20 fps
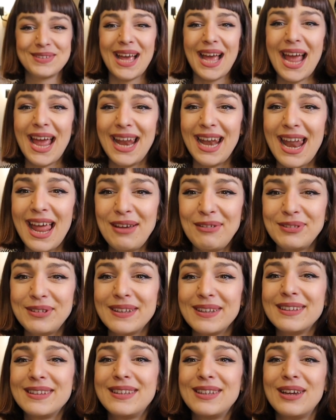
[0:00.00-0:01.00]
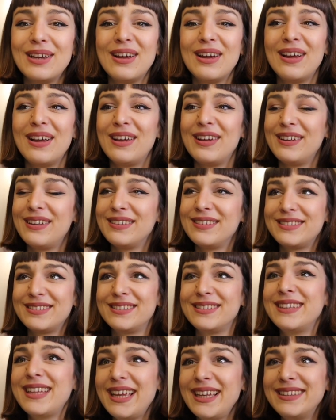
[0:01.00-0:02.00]
I left the
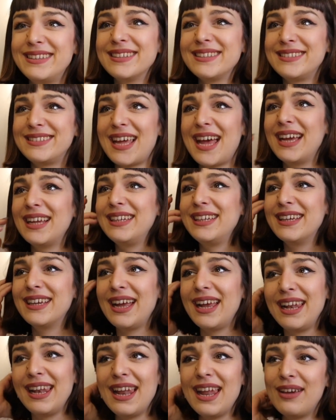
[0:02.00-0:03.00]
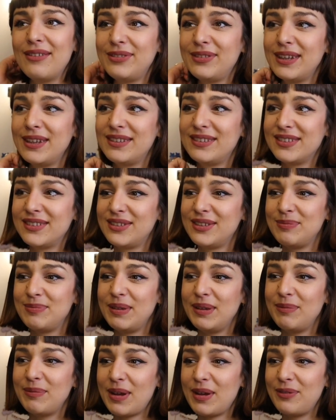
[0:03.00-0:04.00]
latest idea, I left it to
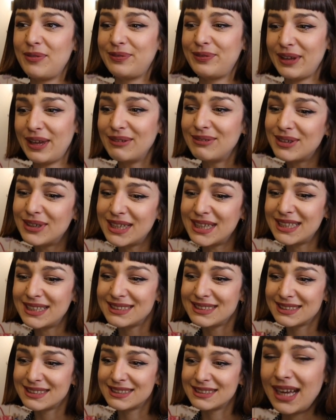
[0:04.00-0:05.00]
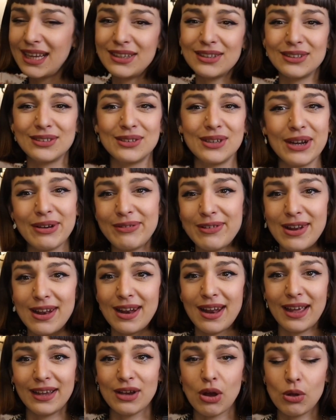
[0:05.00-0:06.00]
be my favorite. I don't know, I really
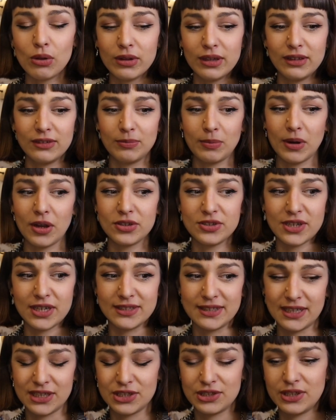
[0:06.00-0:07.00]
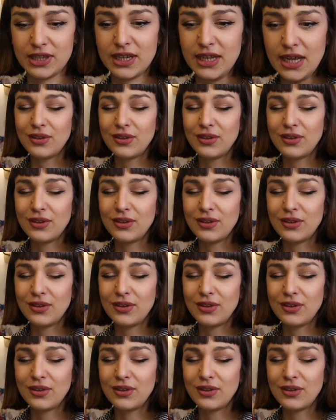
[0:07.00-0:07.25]
like all these projects actually.